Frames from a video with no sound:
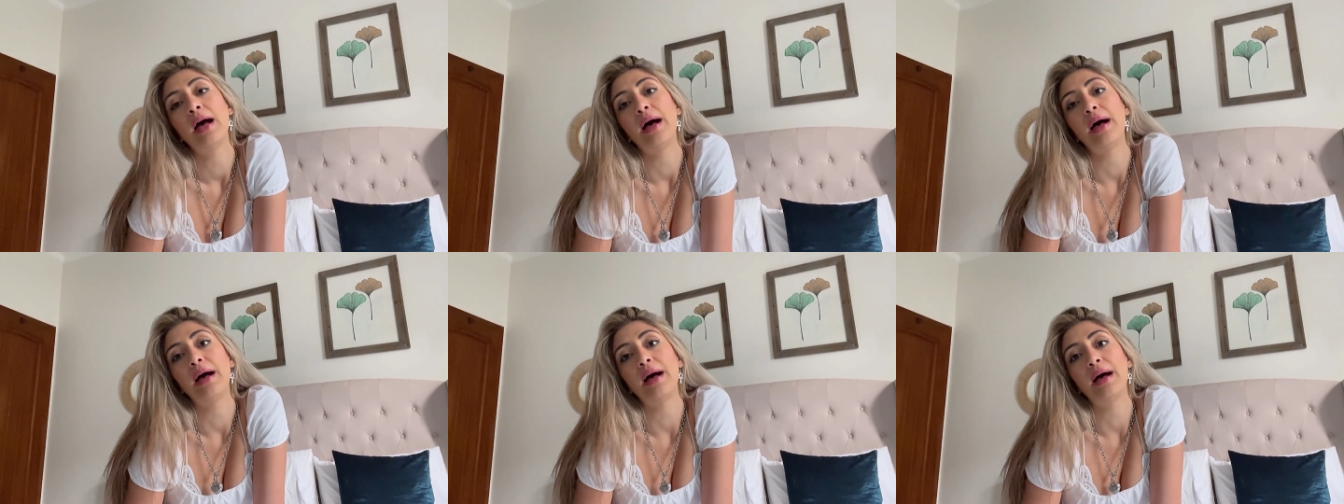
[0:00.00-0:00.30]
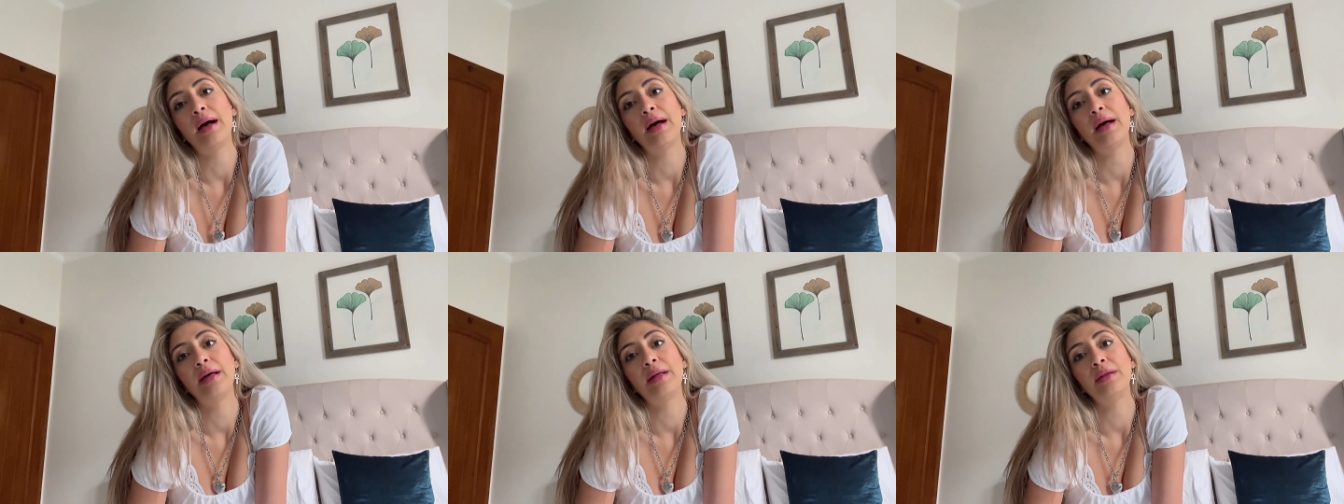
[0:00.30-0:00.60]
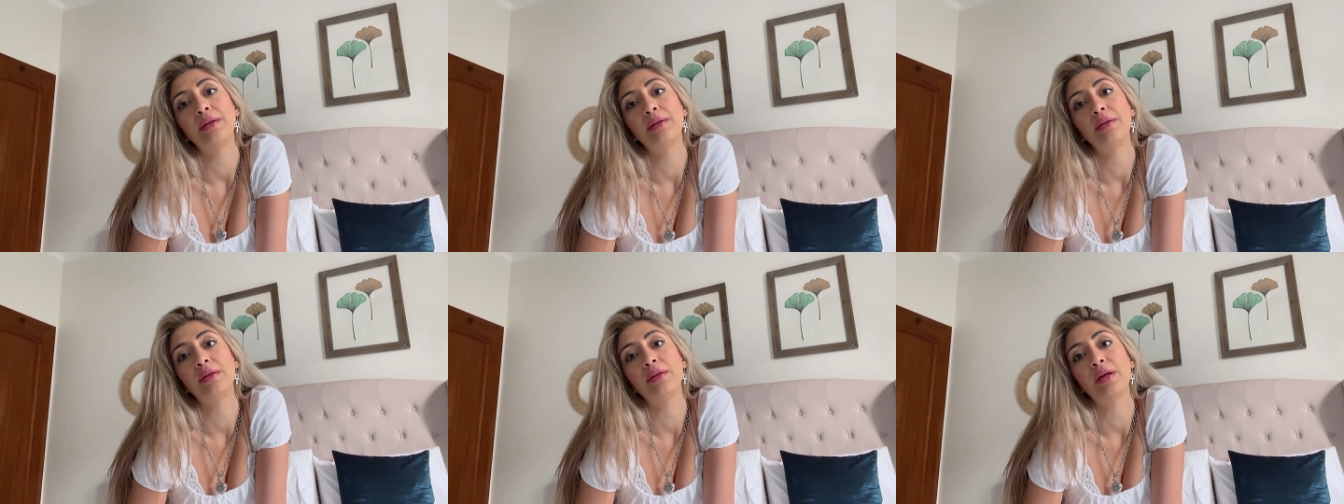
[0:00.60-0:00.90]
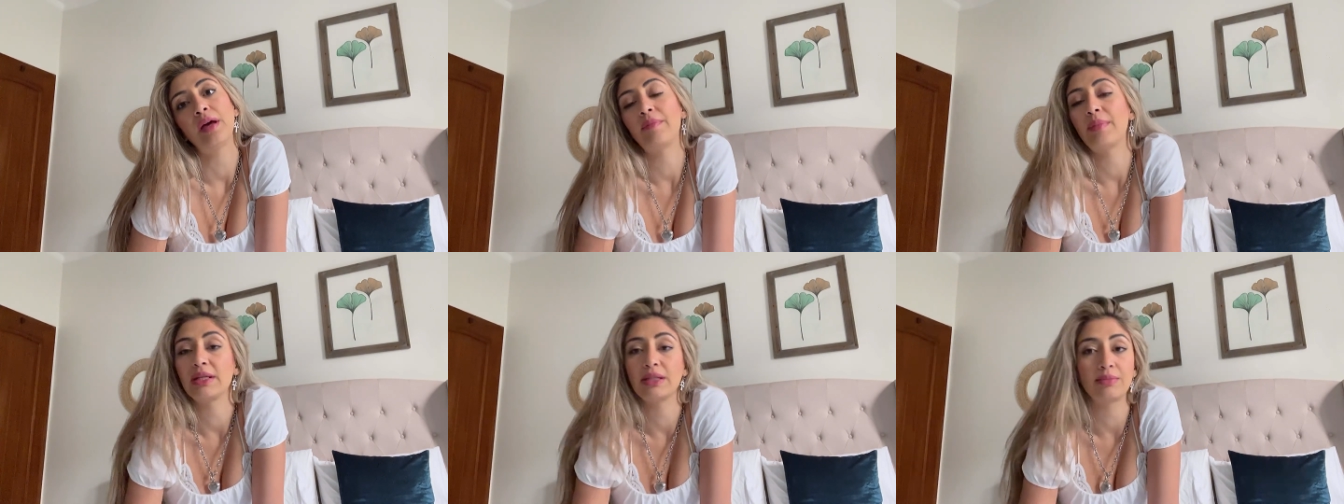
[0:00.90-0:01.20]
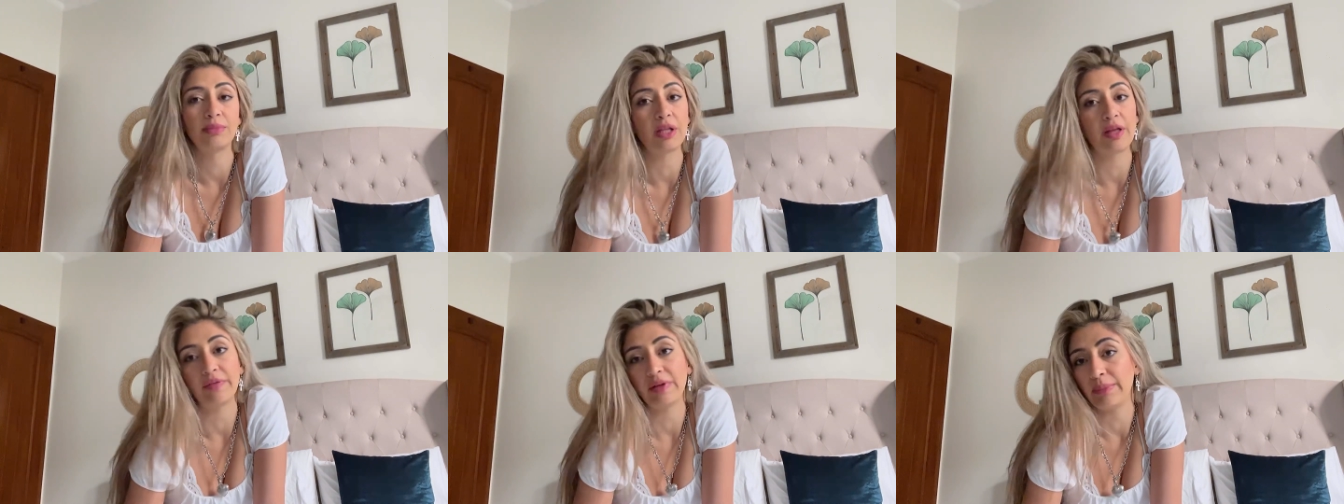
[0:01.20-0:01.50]
And I met
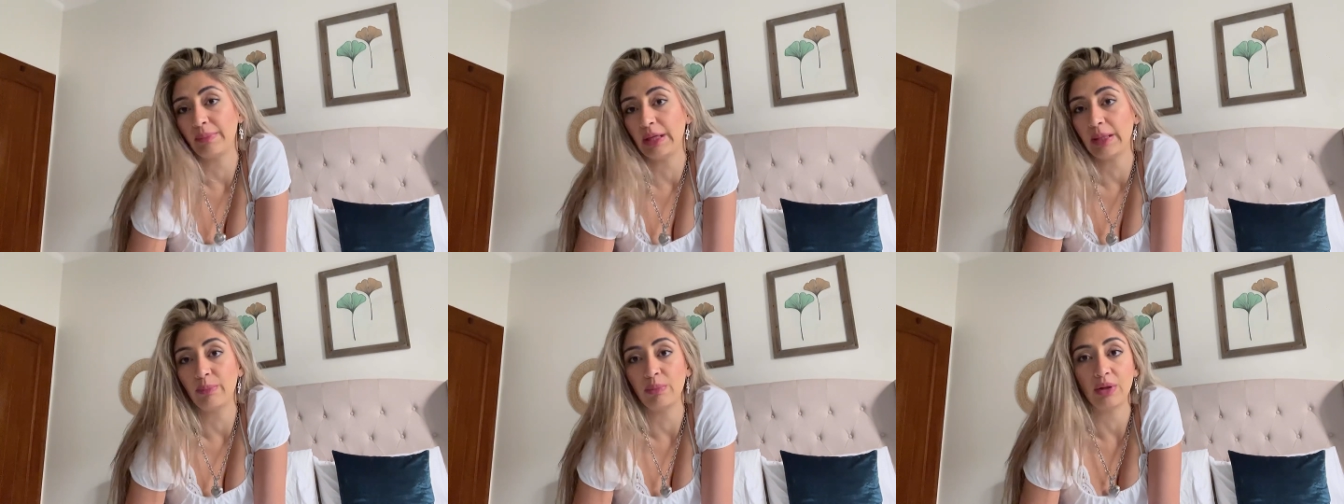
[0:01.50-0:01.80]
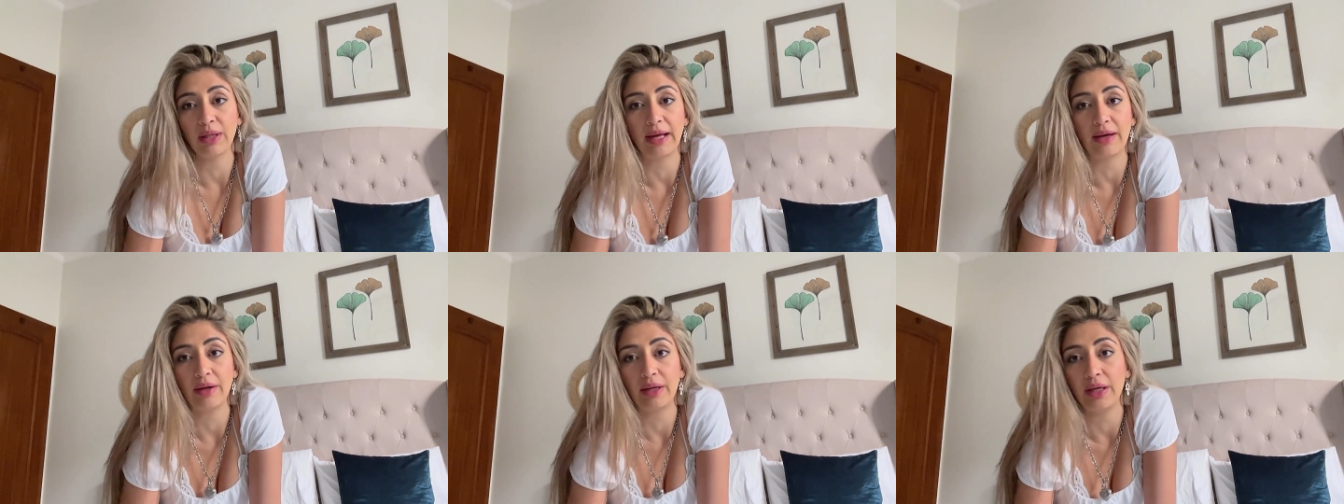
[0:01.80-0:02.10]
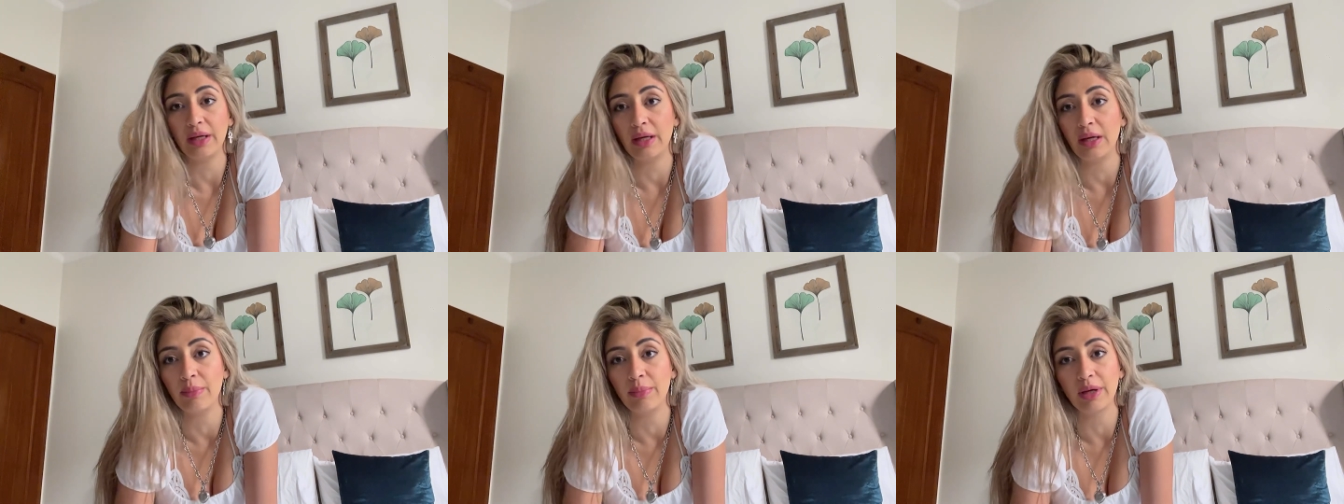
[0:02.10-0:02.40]
some lovely people out here,